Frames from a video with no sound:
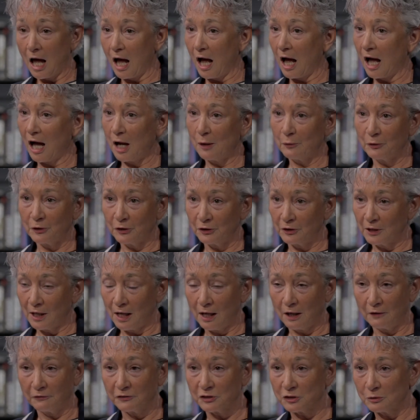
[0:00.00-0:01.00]
I'm going to
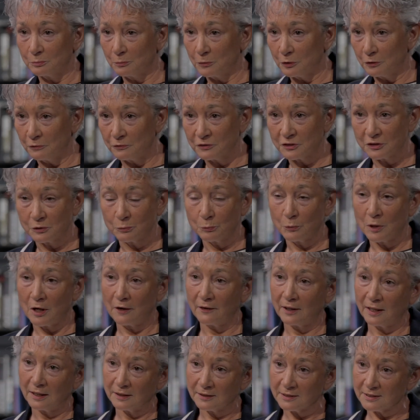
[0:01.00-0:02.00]
have to move somewhere
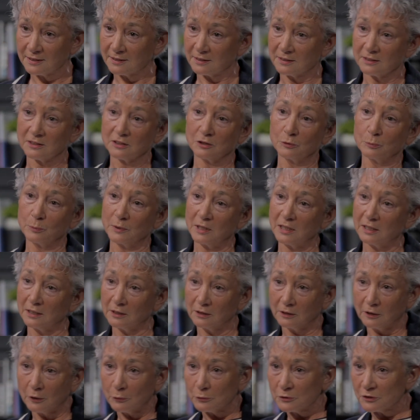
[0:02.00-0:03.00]
else to be
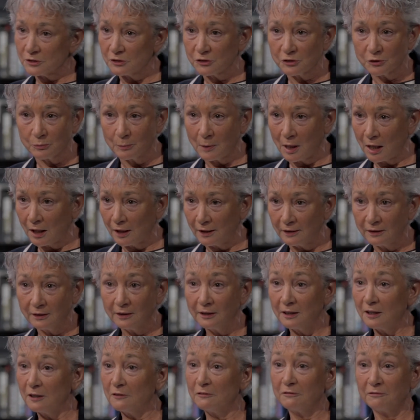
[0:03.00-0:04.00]
closer to my
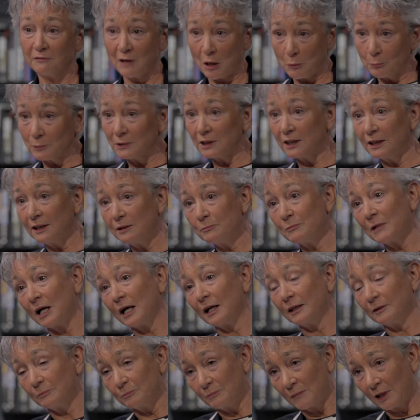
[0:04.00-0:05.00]
family,
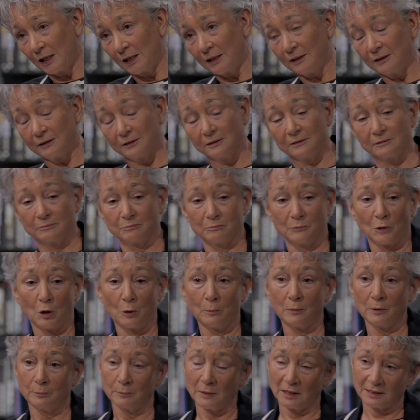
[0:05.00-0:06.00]
my
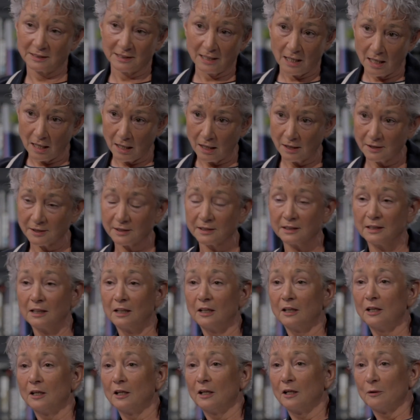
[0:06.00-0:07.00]
mum and my dad,
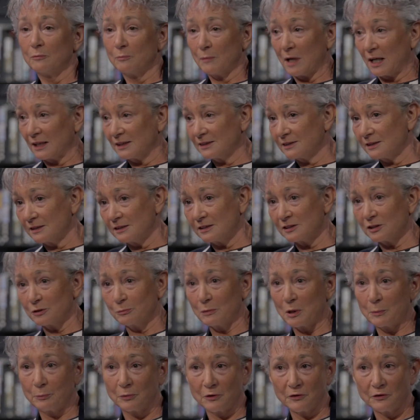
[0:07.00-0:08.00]
my sister,
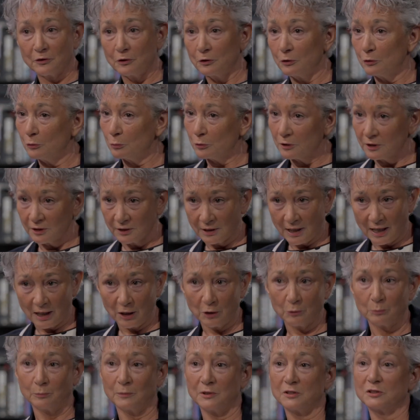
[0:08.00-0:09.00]
my brother, who can
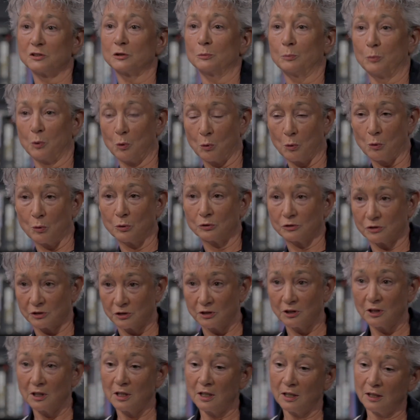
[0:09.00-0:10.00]
help me support
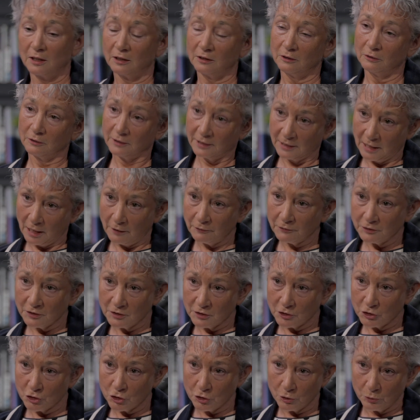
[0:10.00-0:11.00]
looking after
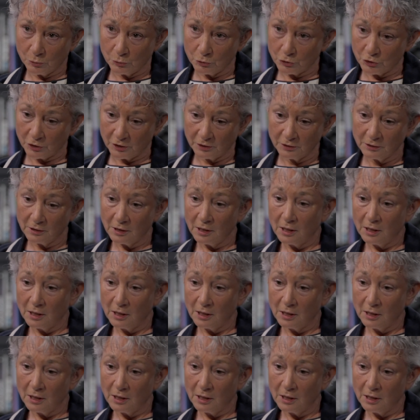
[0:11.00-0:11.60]
the children.